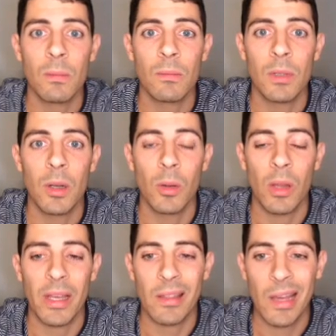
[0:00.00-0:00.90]
go
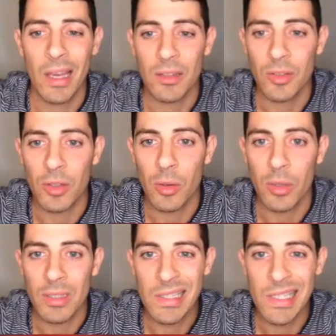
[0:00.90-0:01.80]
like that. So you go to
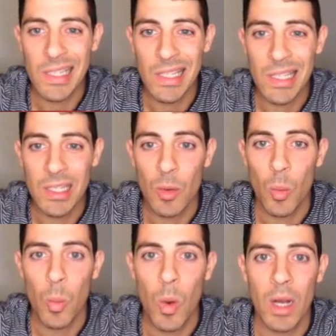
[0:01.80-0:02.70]

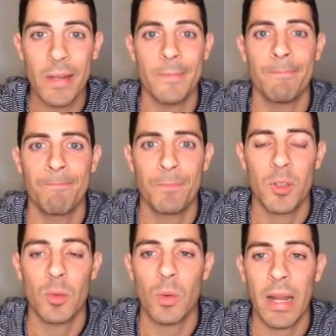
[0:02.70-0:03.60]
d1. So
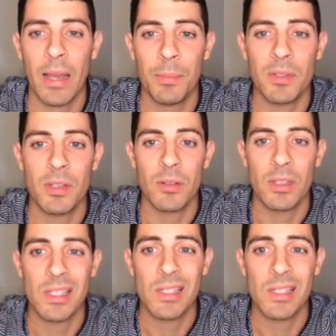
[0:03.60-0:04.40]
what happens here is